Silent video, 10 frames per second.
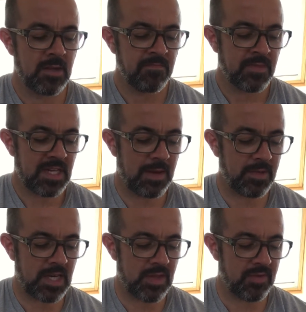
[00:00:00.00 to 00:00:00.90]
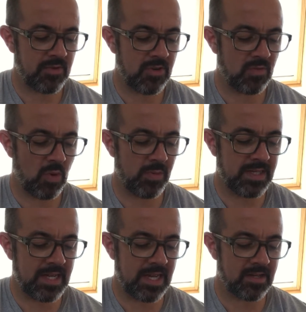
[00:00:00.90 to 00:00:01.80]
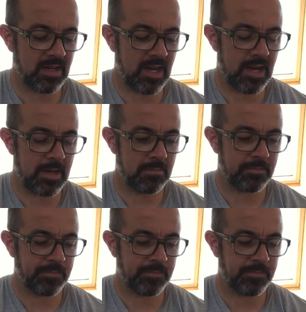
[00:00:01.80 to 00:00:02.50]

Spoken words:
let me go through what we did in